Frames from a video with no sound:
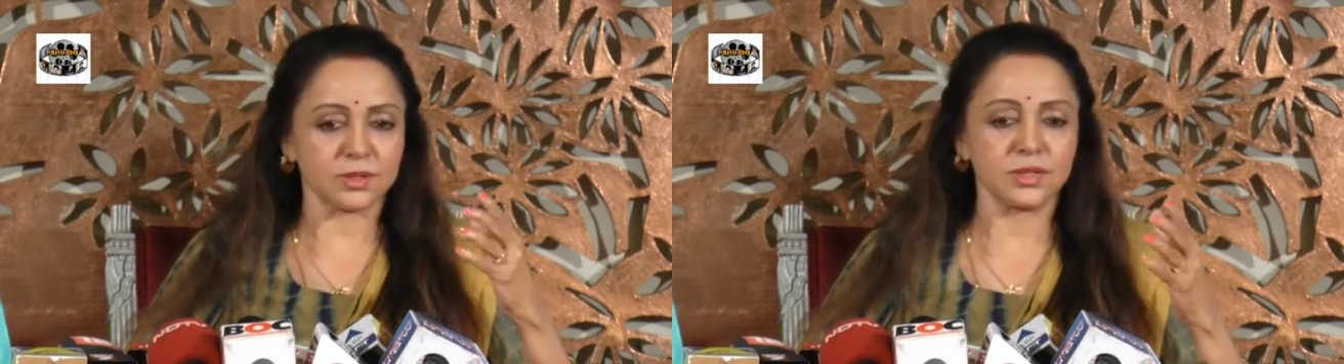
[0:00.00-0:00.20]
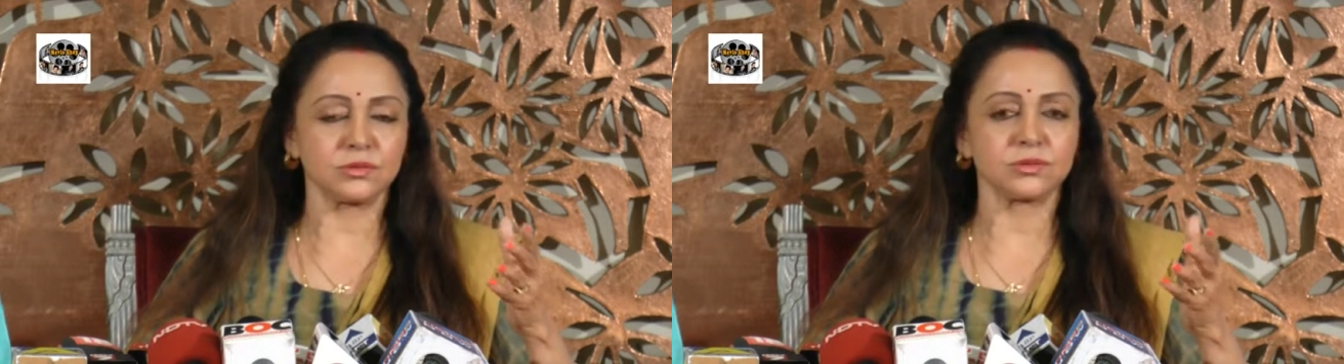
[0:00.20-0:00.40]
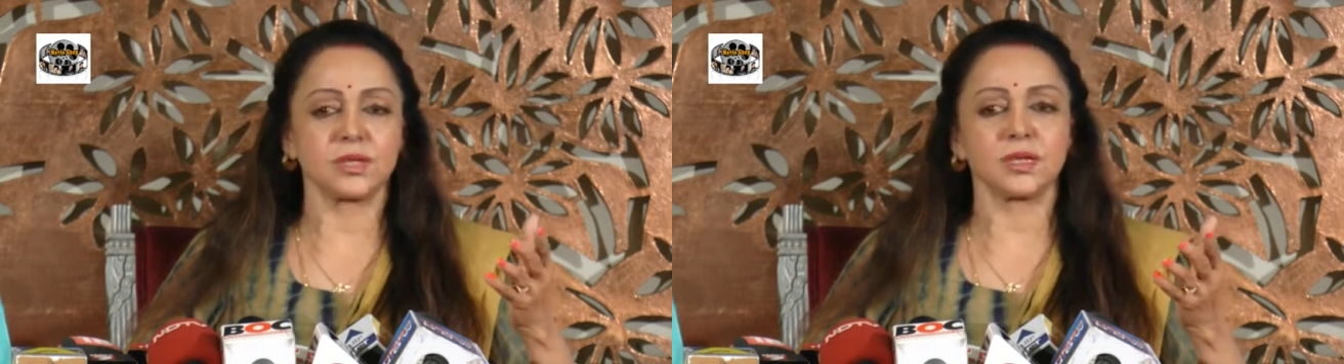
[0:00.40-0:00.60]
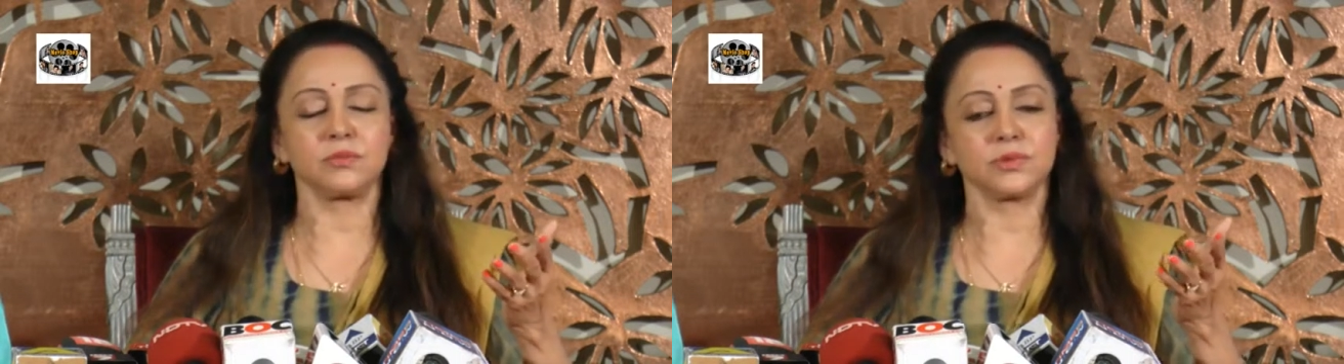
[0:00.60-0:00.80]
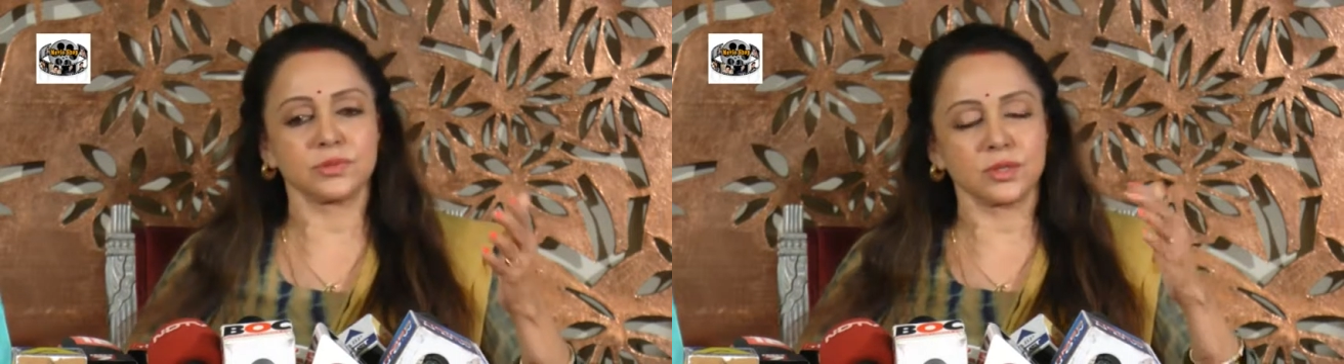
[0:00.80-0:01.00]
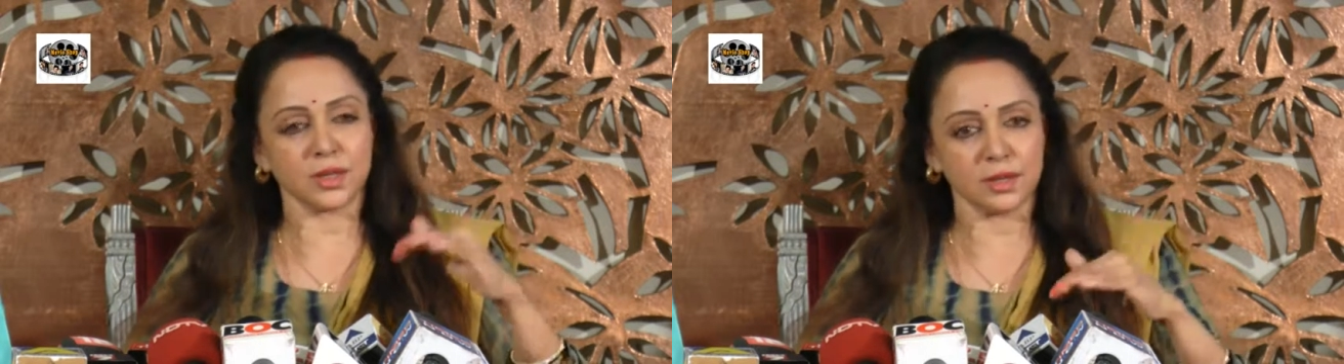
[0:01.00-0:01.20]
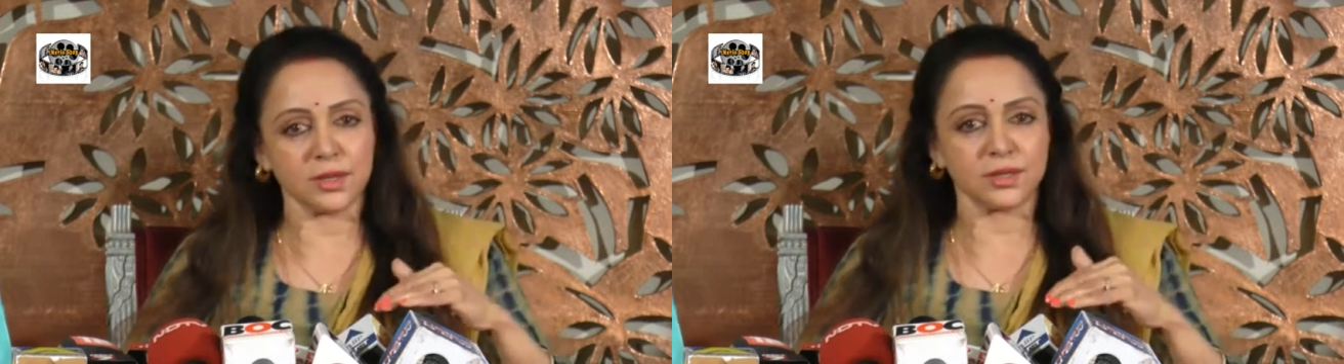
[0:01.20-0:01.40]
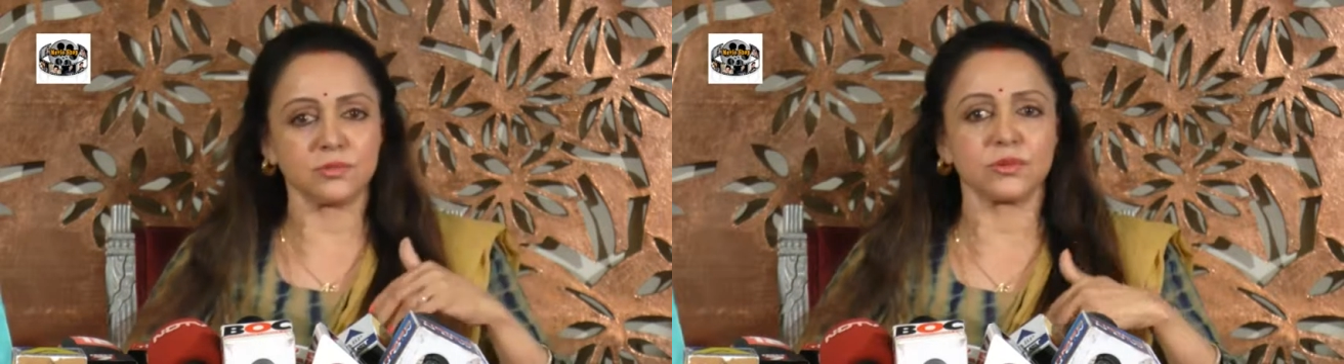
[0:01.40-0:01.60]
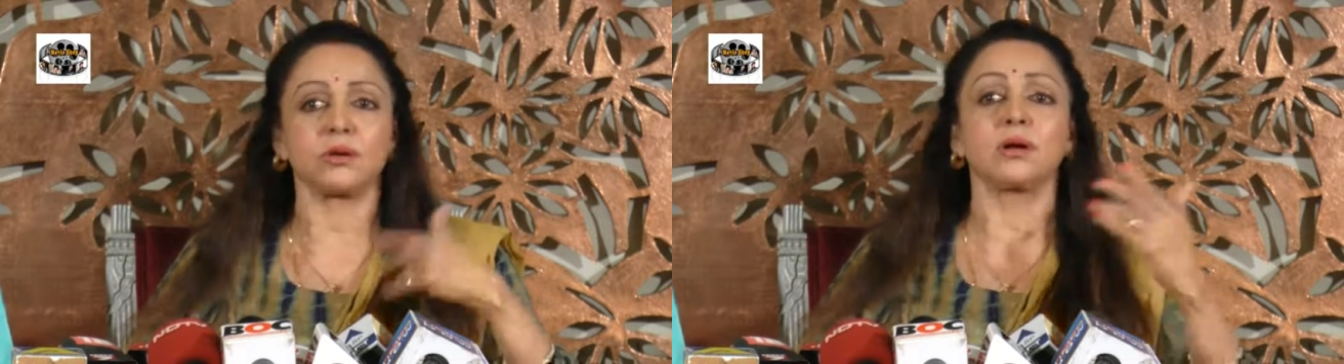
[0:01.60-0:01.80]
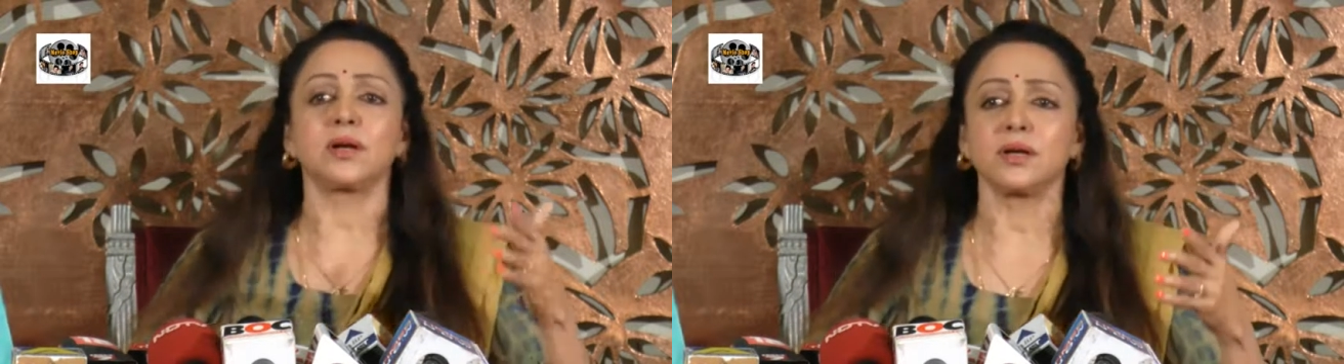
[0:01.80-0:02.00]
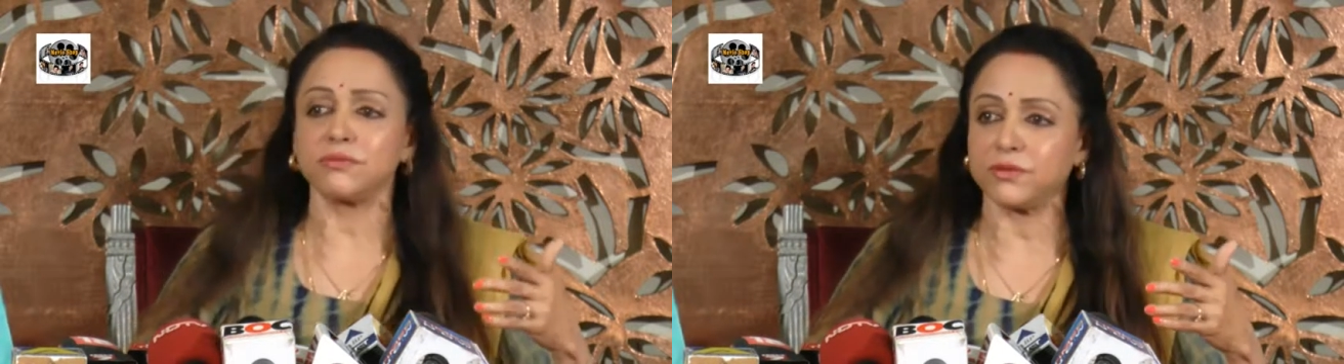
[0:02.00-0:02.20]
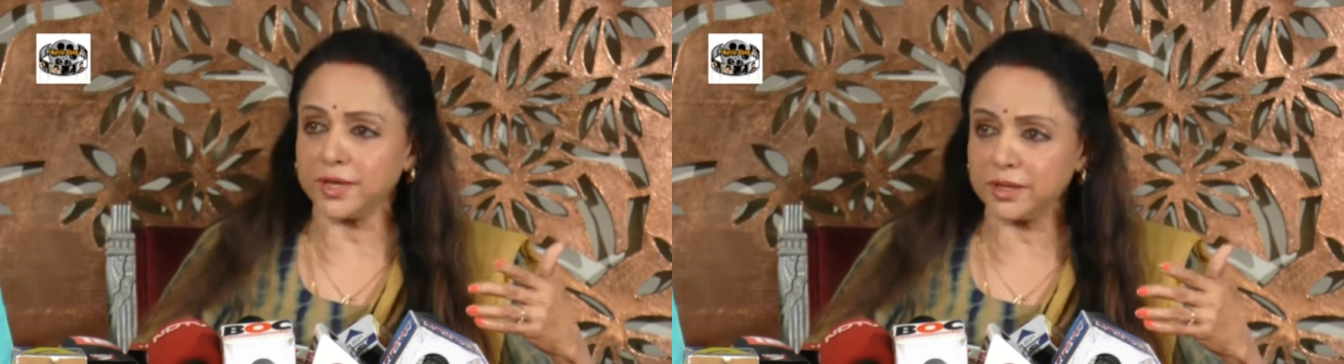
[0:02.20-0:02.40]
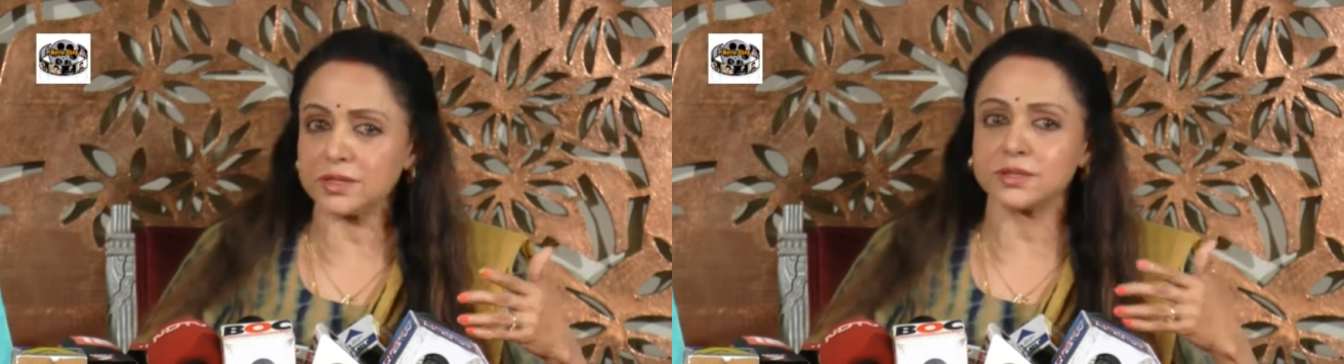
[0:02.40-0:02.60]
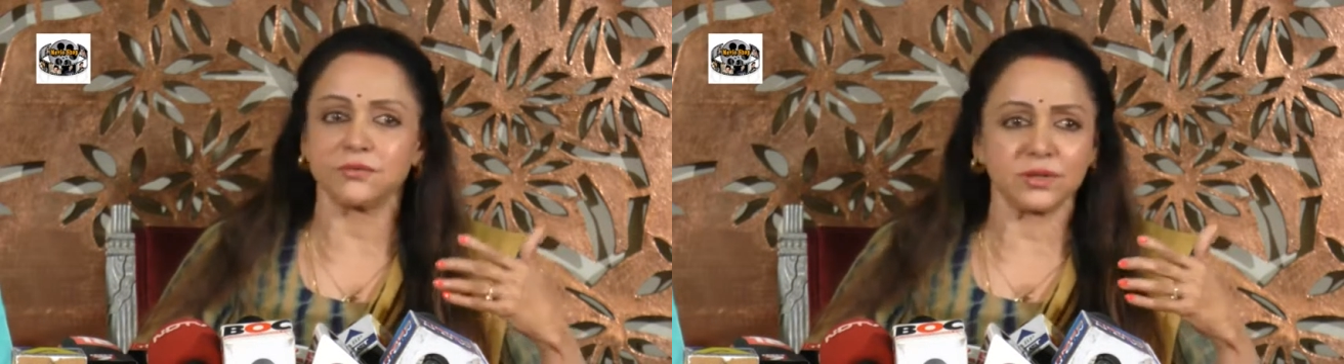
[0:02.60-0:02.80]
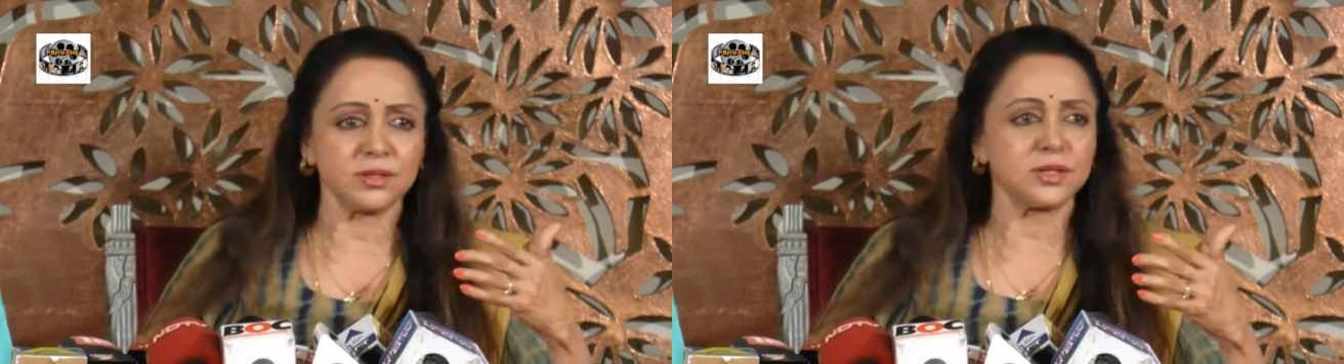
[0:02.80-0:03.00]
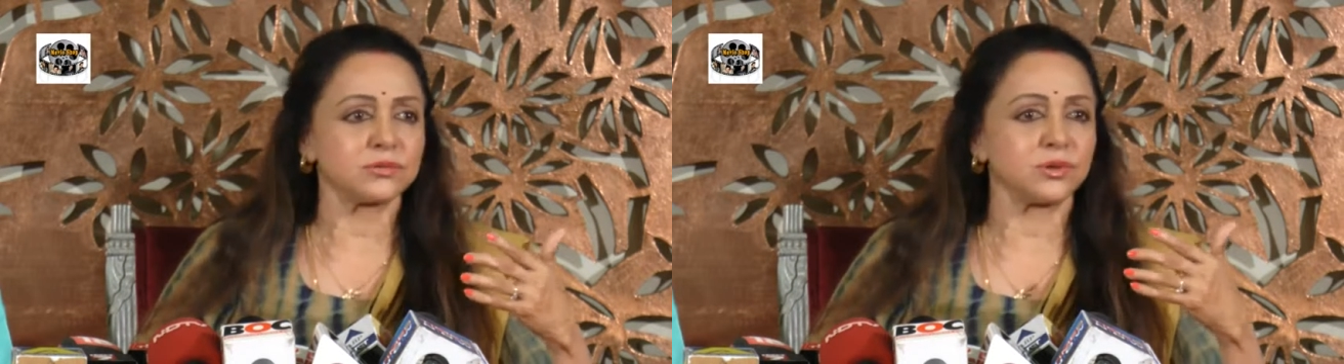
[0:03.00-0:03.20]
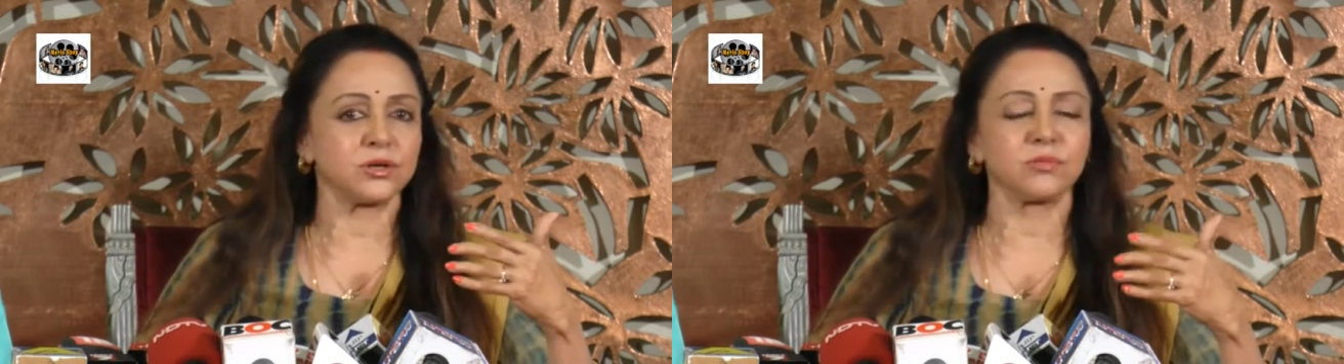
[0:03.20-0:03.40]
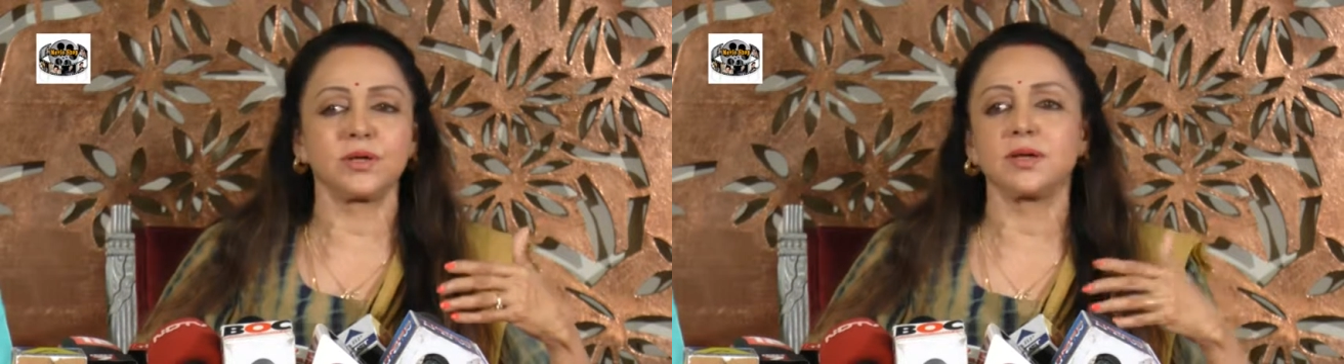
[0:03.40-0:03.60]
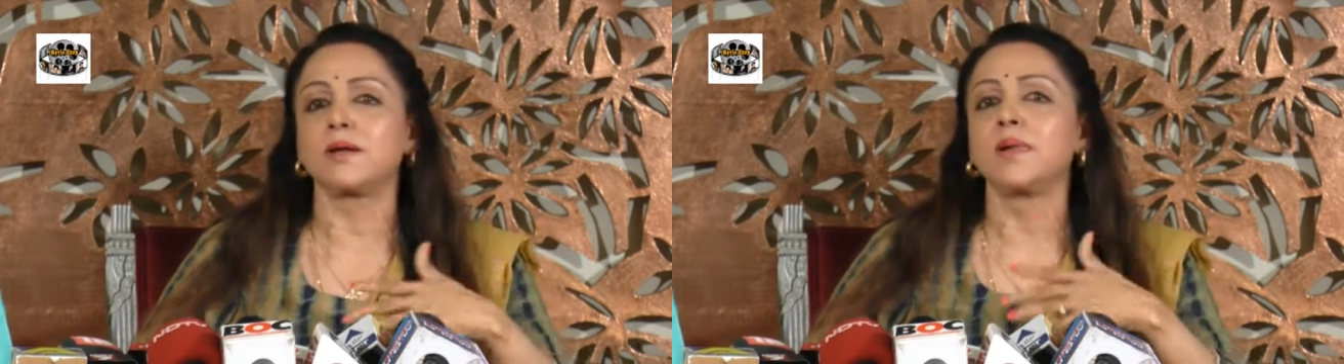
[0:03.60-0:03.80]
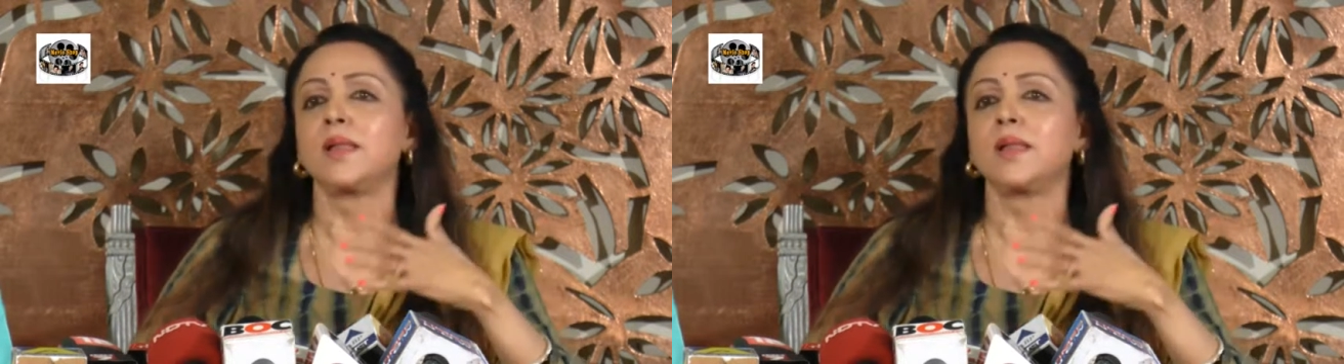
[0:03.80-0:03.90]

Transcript: Hindustani music, Carnatic music, all kind of fine arts, everything is going to be.